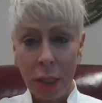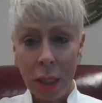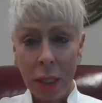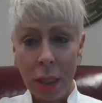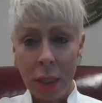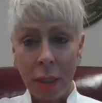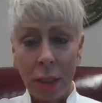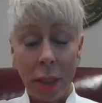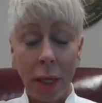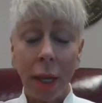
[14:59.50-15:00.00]

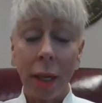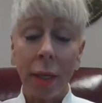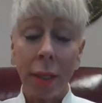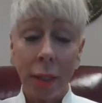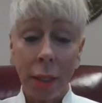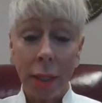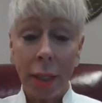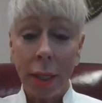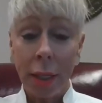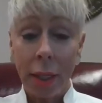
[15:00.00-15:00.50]

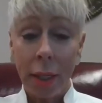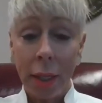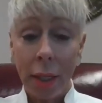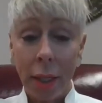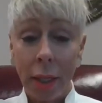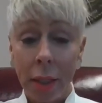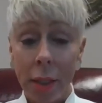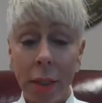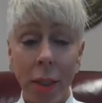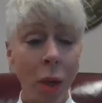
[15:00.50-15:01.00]
Secondly,
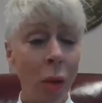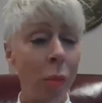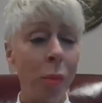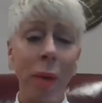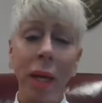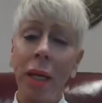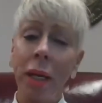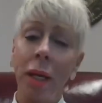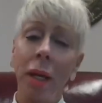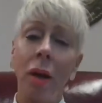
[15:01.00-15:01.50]
don't
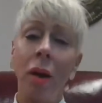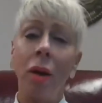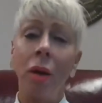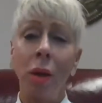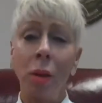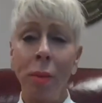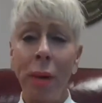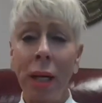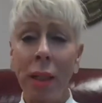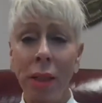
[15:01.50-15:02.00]
make it all
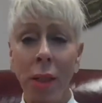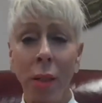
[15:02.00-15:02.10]
about the